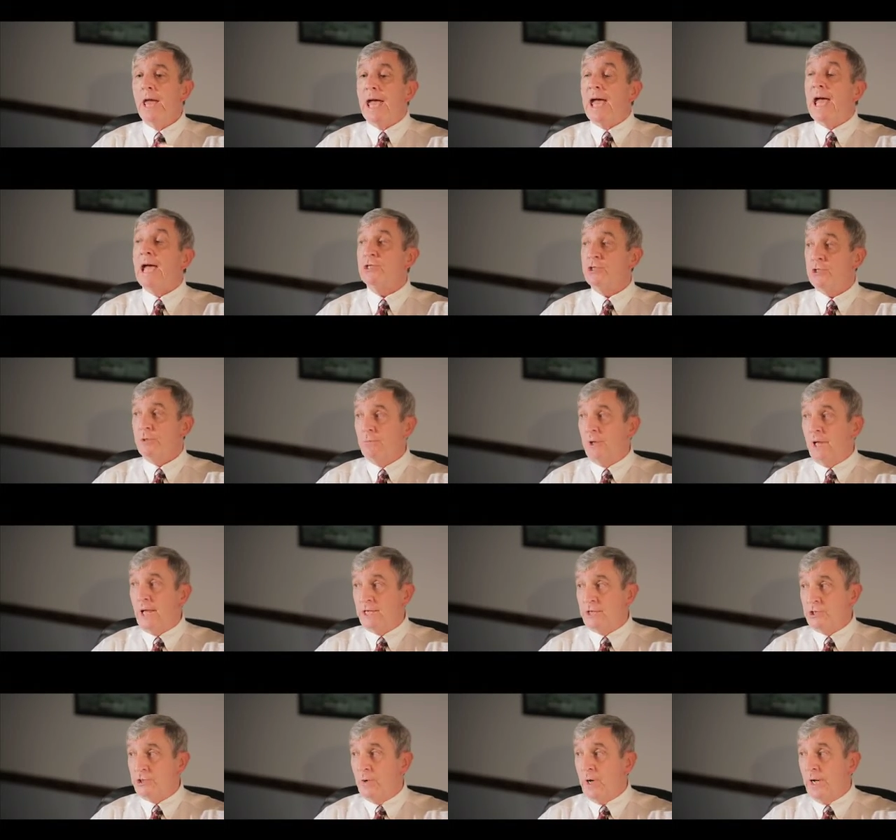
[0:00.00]
as
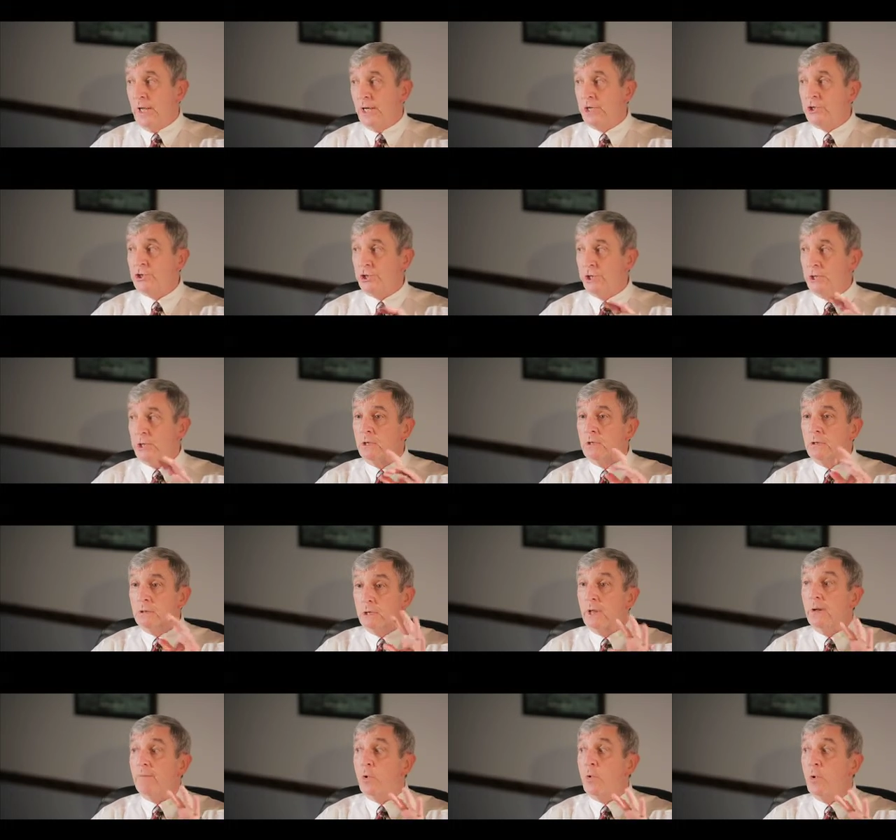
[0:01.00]
applied to LNG,
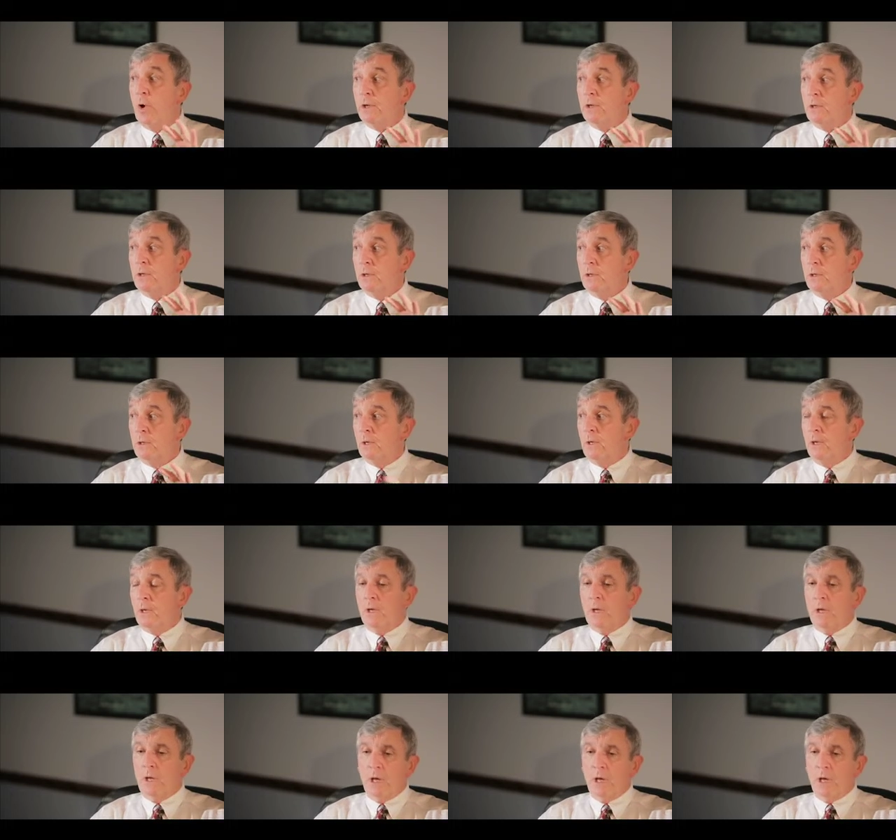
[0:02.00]
number one.